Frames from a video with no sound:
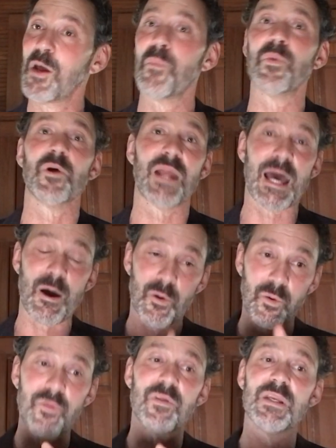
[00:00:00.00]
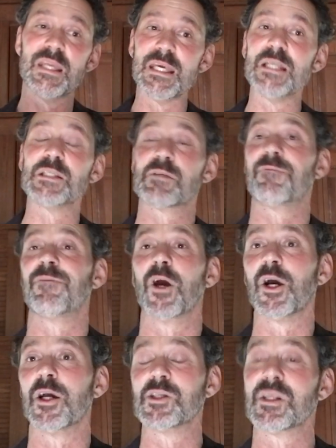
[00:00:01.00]
put out the needs
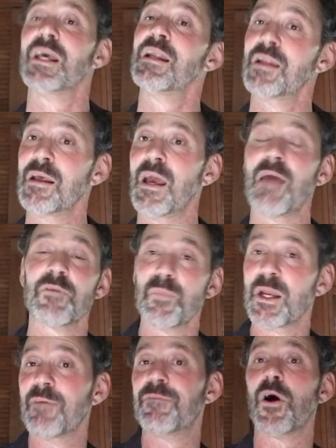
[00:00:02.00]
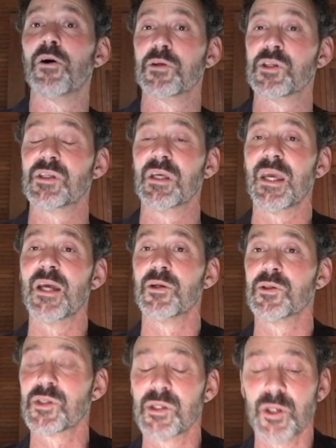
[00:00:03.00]
first, and everybody follows
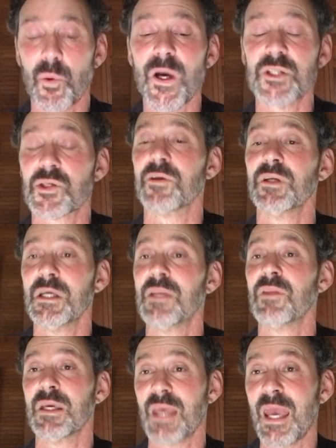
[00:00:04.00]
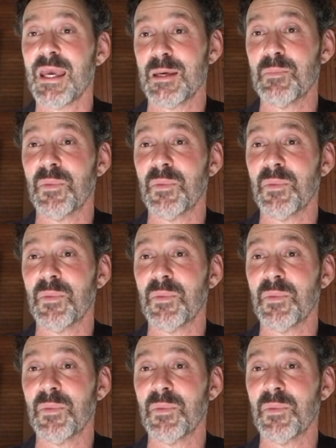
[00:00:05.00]
sequentially in the game.